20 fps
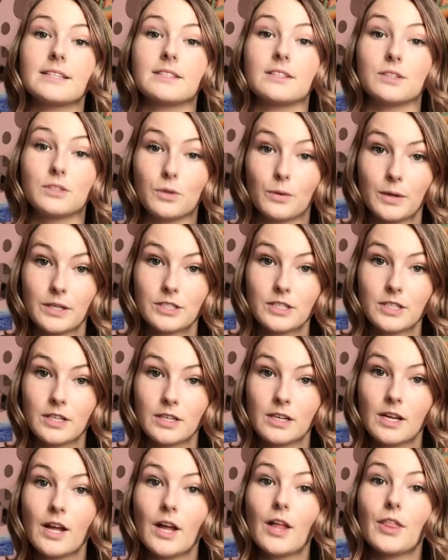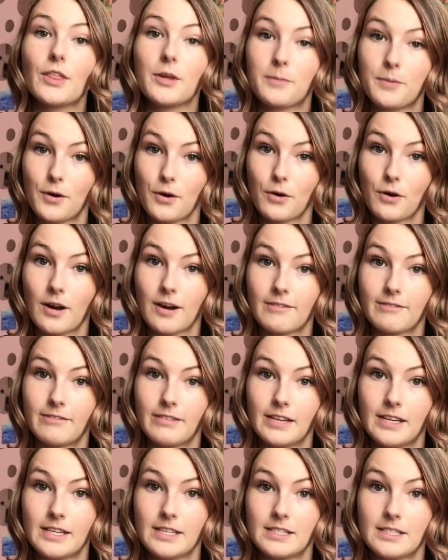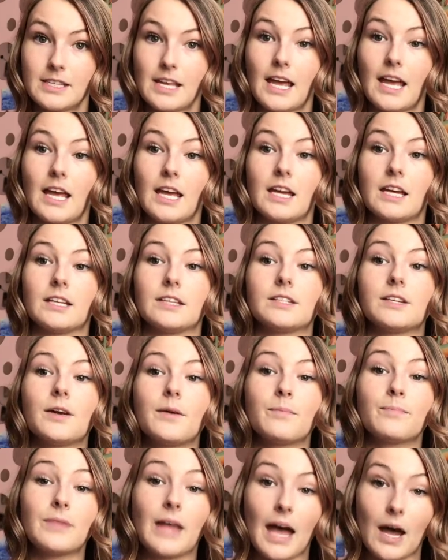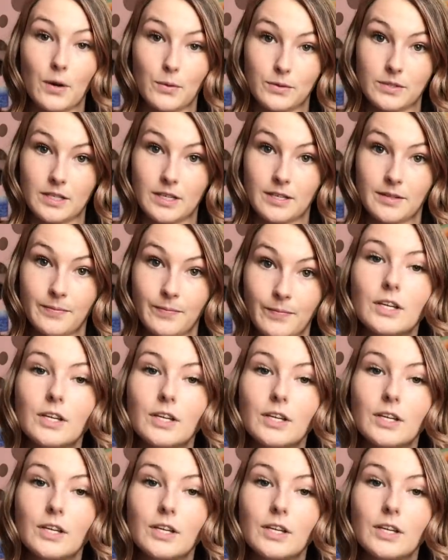is the tuition, the program fees, and housing.